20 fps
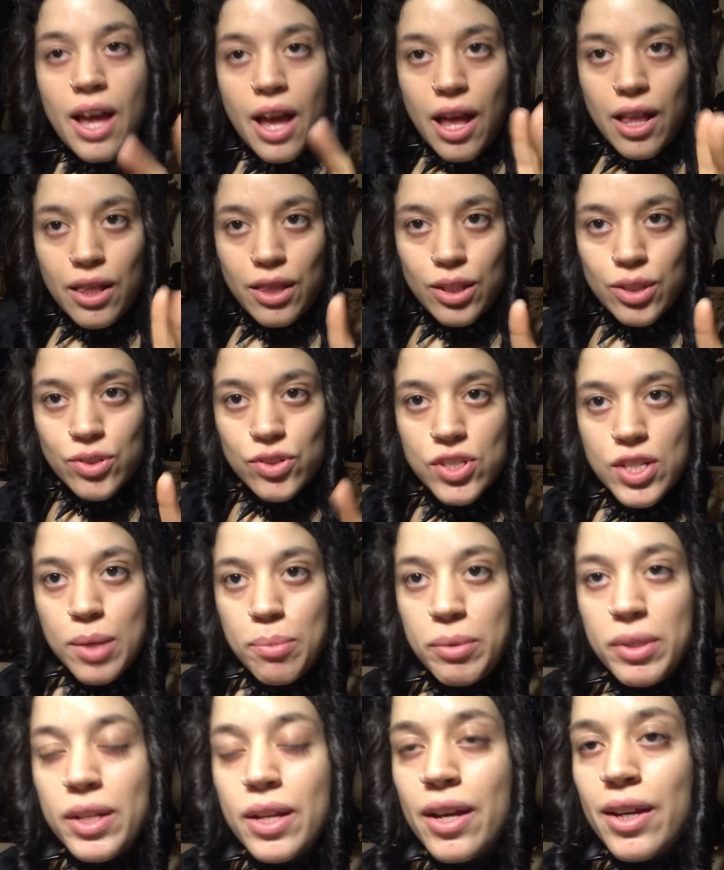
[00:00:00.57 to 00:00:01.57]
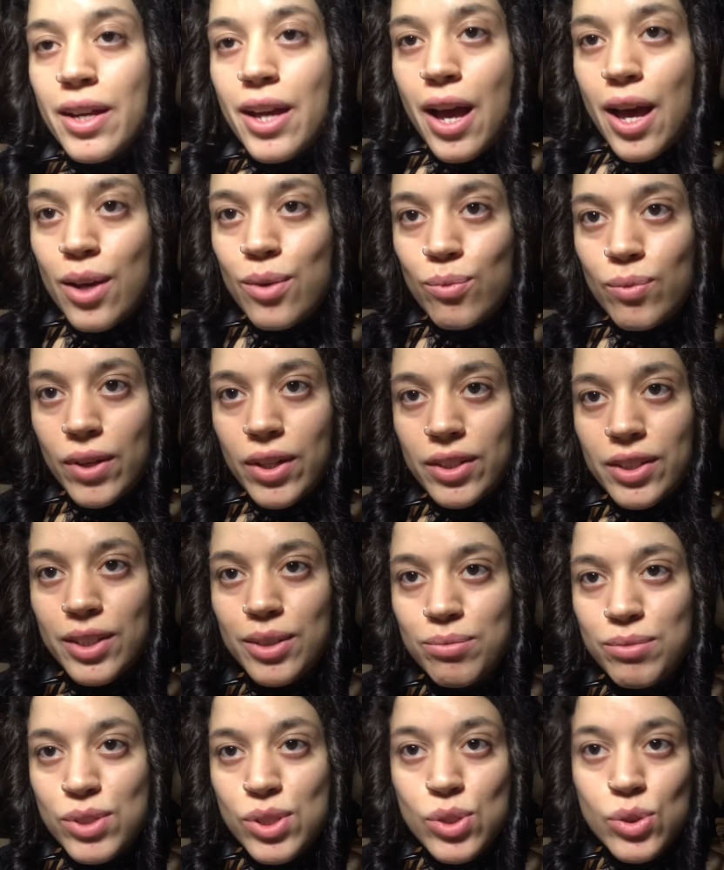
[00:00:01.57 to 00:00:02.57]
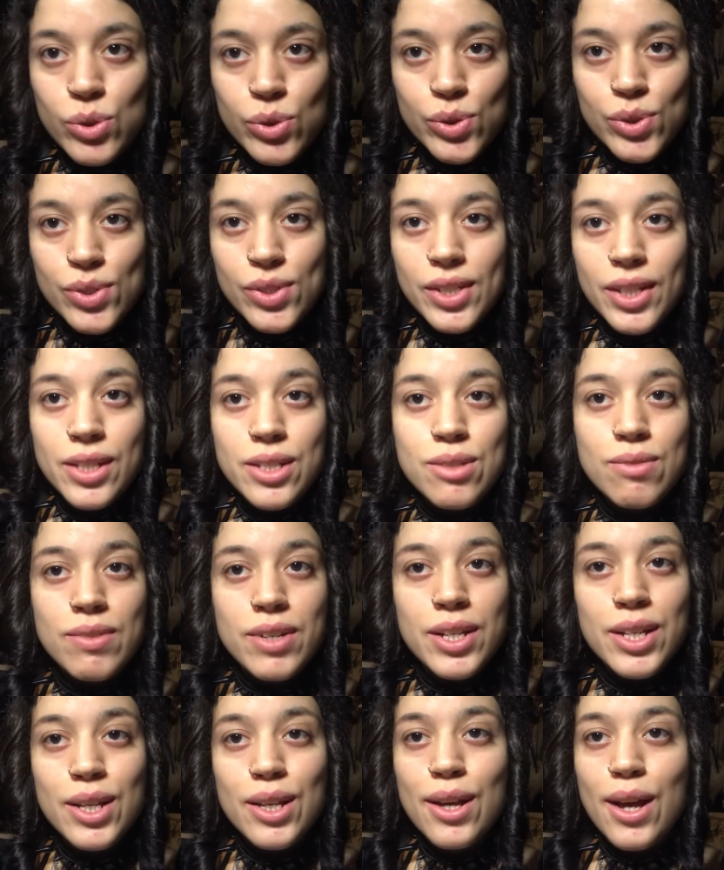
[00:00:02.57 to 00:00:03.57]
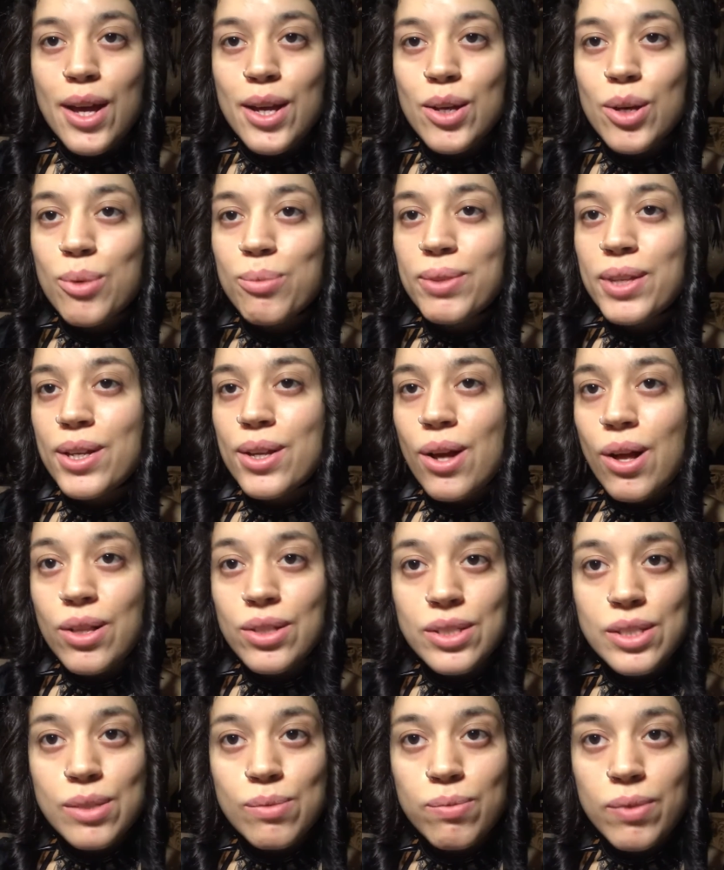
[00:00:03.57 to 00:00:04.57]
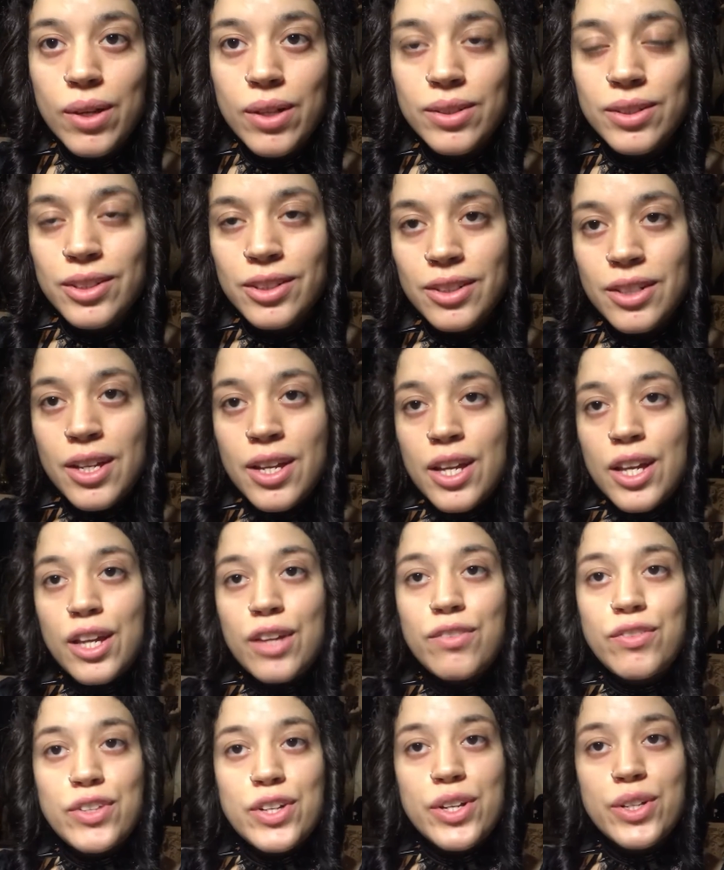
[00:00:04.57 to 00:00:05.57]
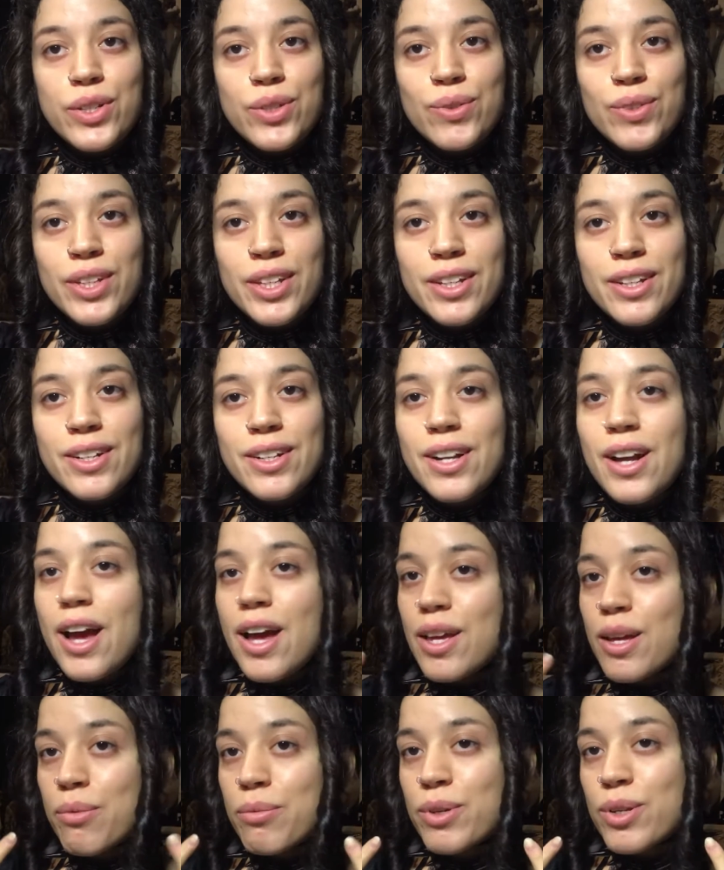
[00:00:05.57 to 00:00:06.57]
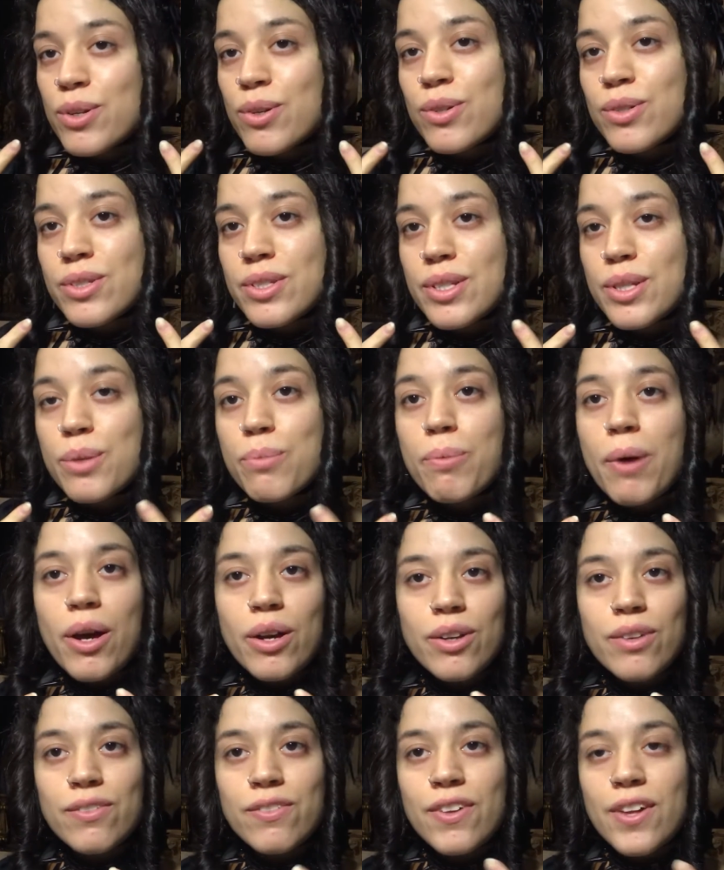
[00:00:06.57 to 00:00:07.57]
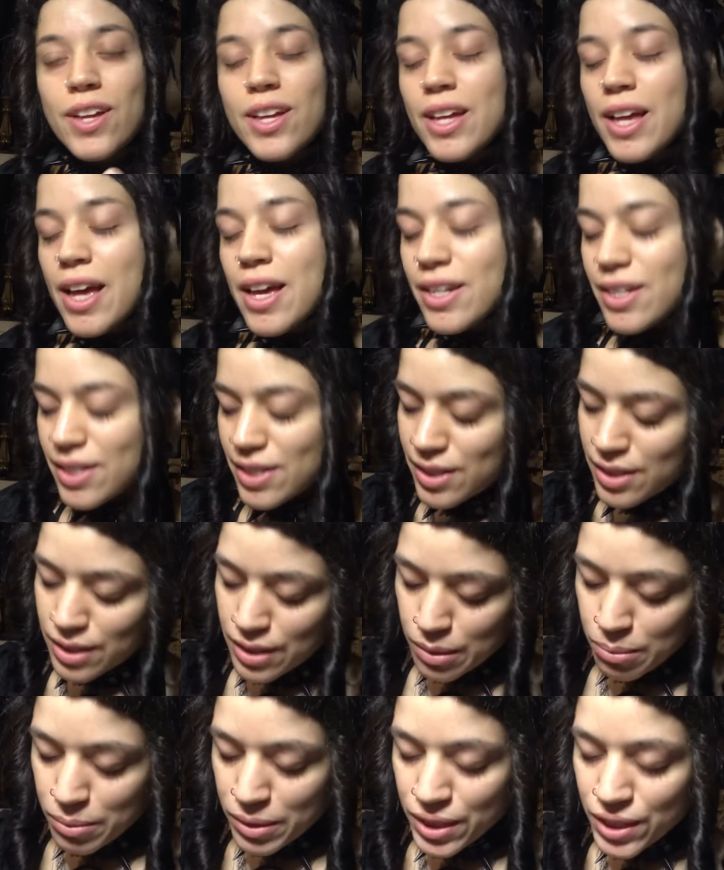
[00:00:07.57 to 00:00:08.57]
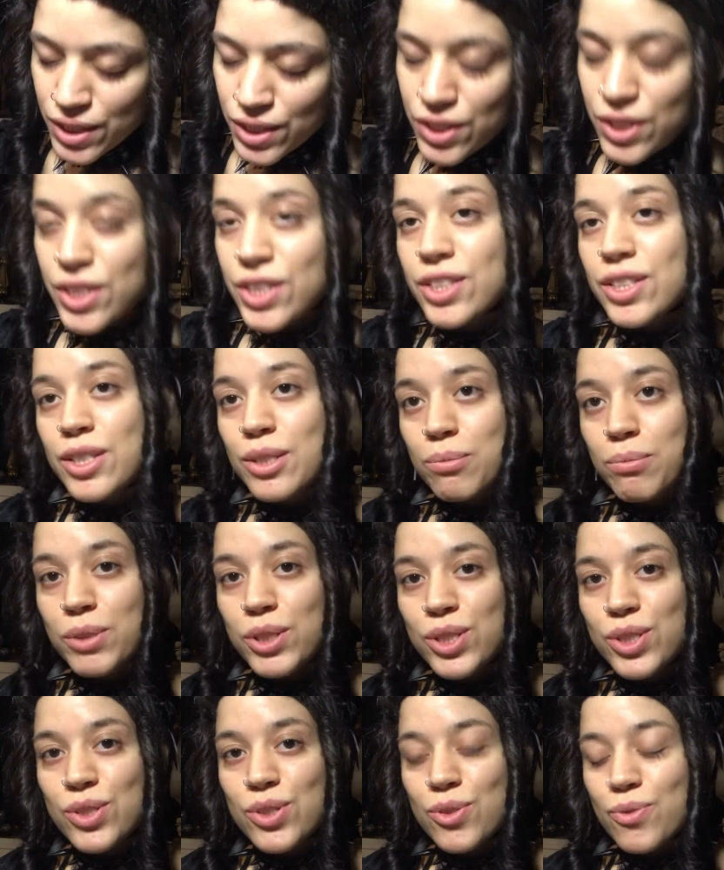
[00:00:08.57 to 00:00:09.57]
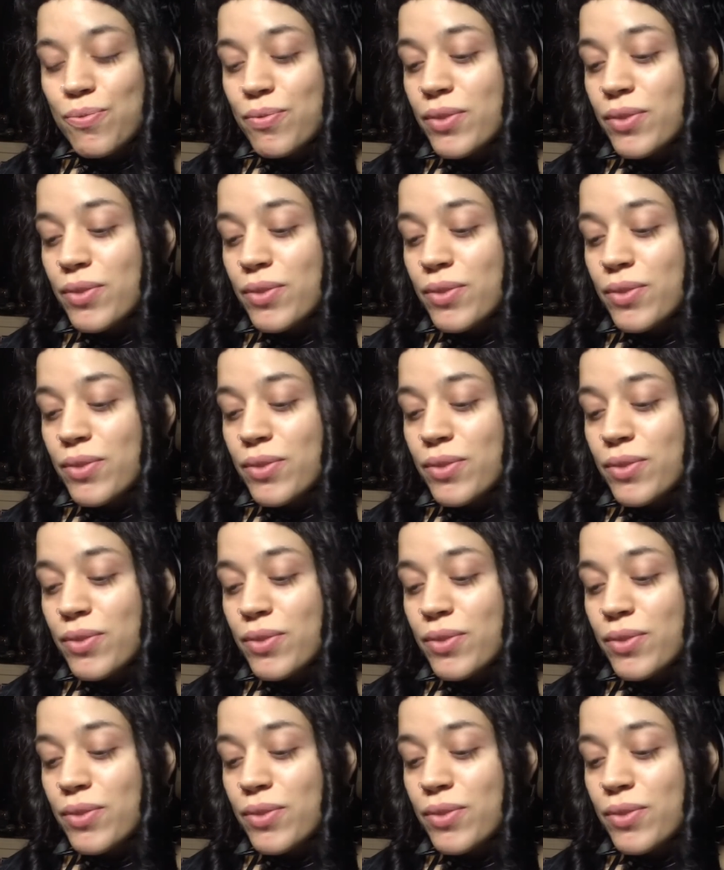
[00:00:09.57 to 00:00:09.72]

Hello Gemini and welcome to today's reading. I hope that all is well. If you're new here, I am your host Lee Apocrypha and it is a pleasure to meet you.